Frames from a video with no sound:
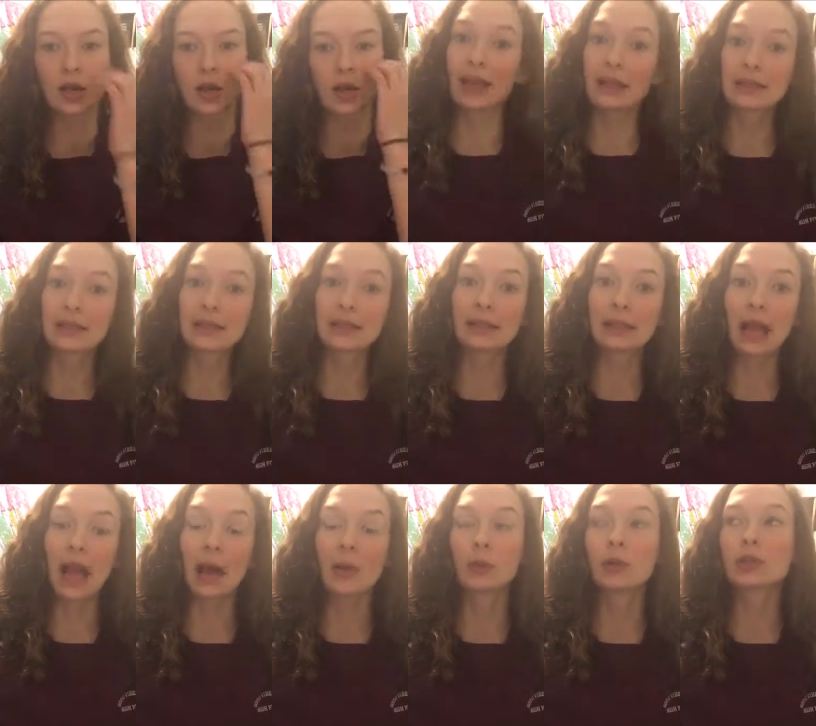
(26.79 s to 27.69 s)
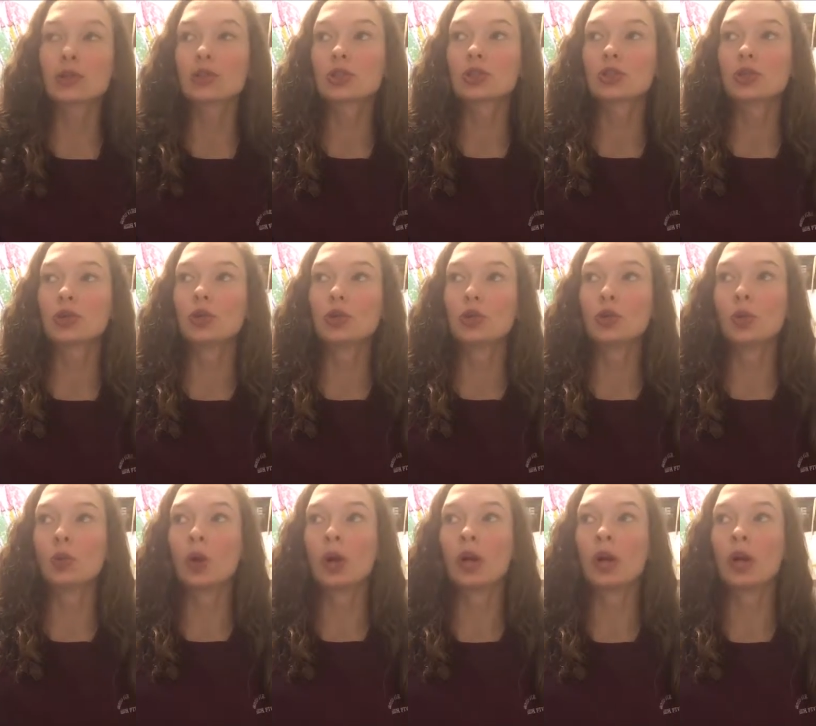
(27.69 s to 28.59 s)
Um, basically, I went
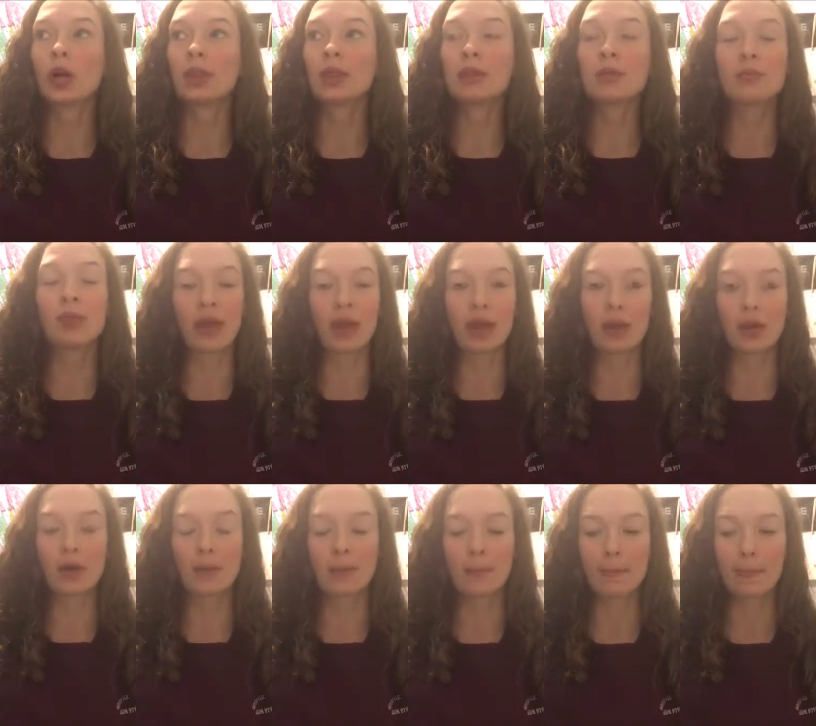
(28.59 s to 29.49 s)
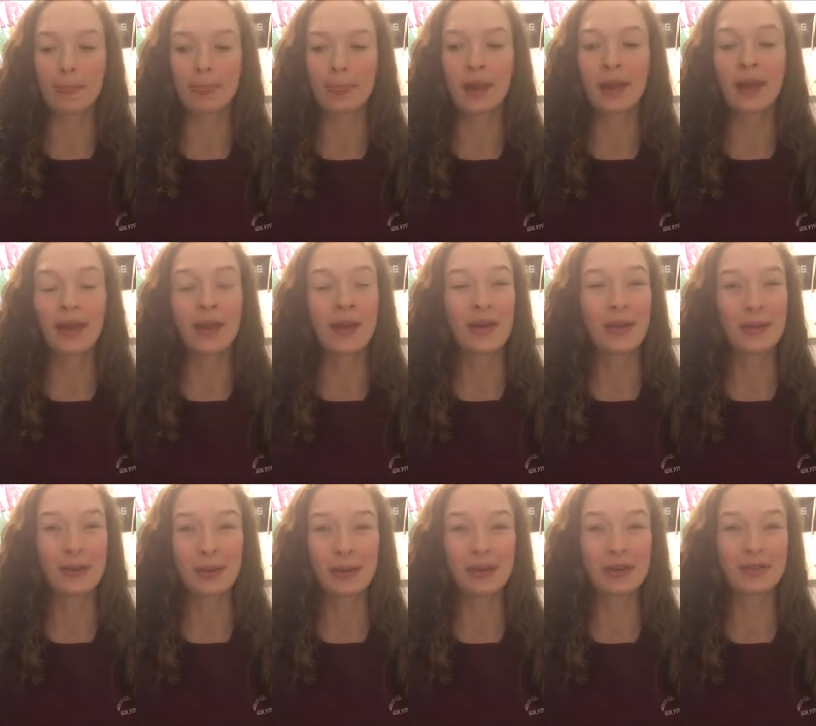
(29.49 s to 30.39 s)
to the bank
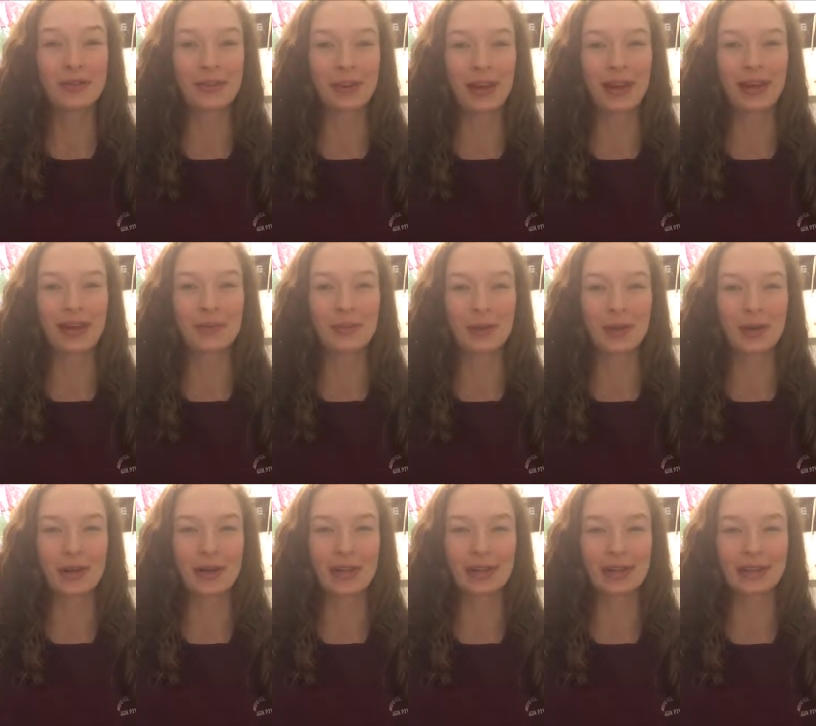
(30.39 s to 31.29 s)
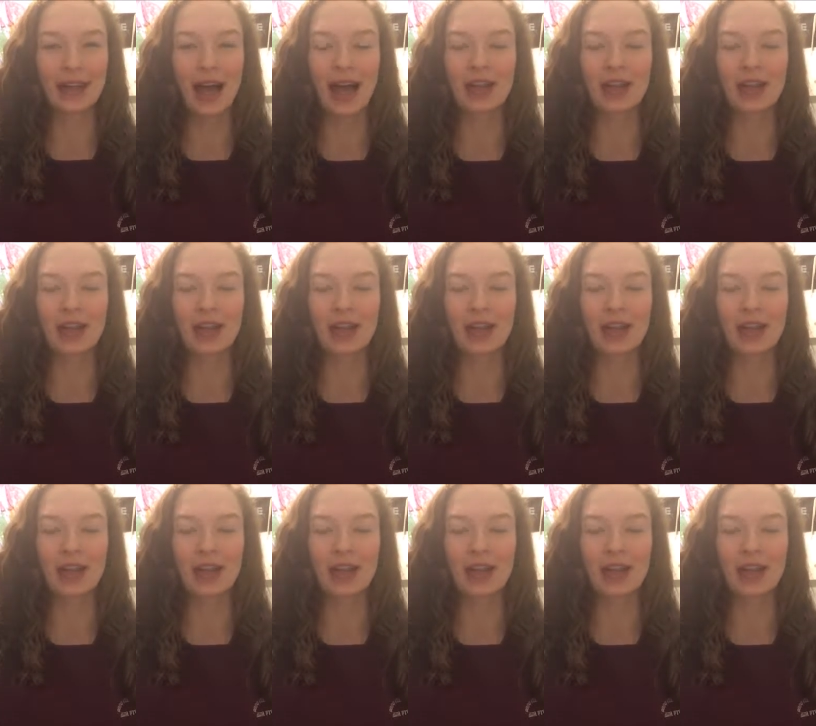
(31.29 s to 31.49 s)
one Friday morning.